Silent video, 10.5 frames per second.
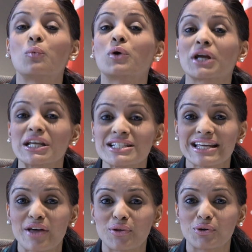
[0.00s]
working
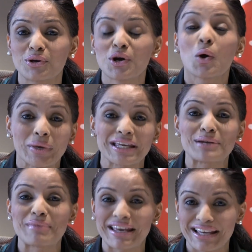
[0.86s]
together, we
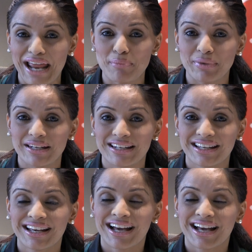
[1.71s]
can make it happen.